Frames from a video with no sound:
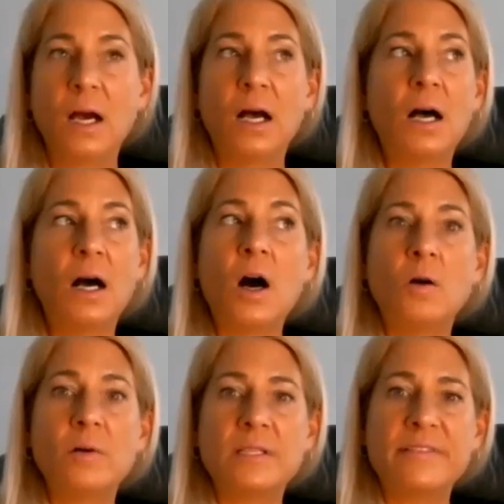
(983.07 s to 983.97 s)

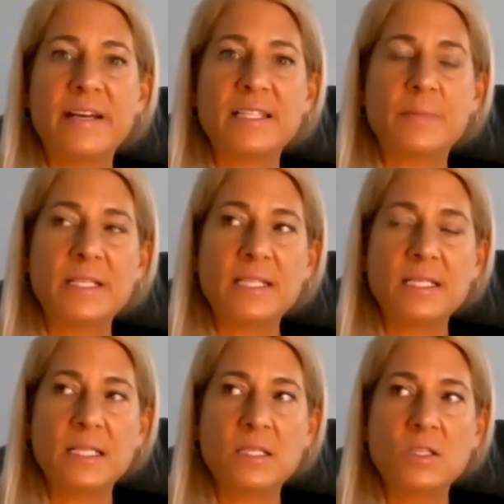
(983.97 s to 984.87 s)
Always investments. I
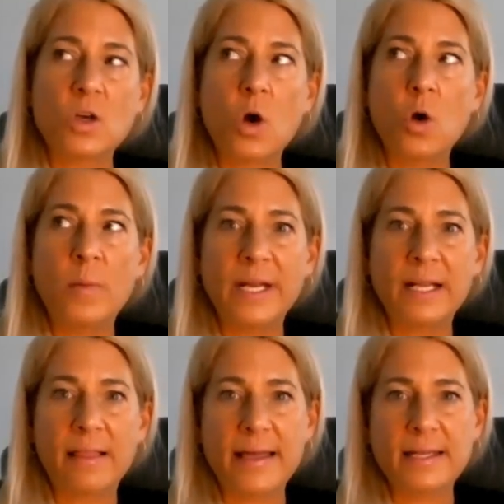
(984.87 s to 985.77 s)
see so many
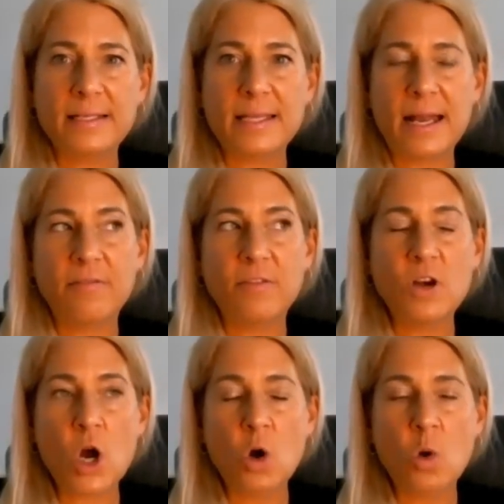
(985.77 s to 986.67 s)
clients that have
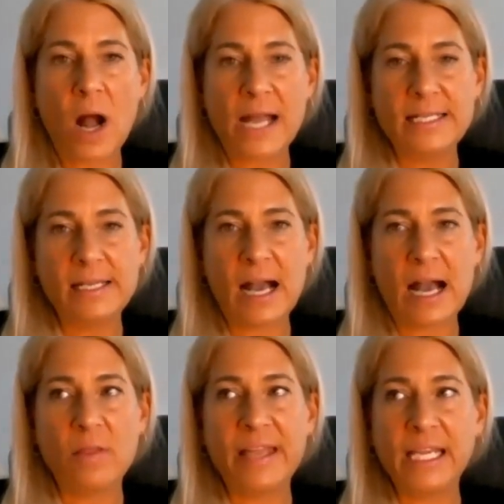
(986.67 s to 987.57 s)
no idea
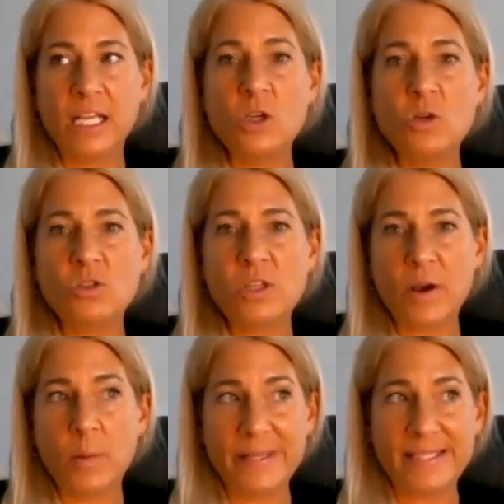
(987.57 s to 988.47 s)
how they can use
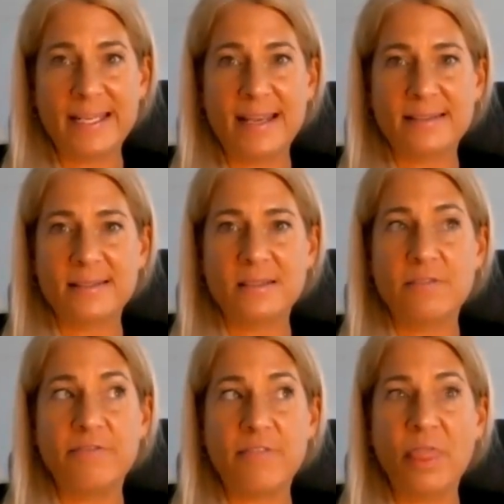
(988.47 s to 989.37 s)
their business to
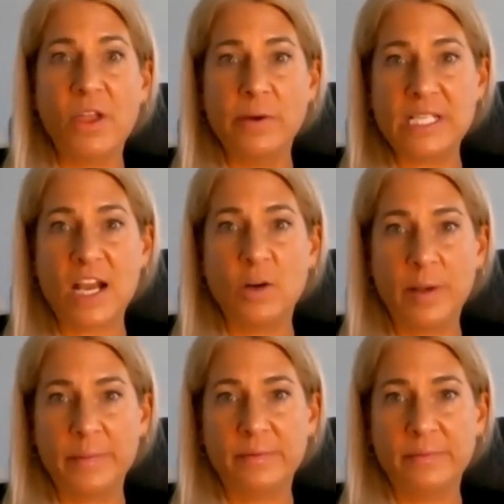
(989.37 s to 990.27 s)
fund their retirement.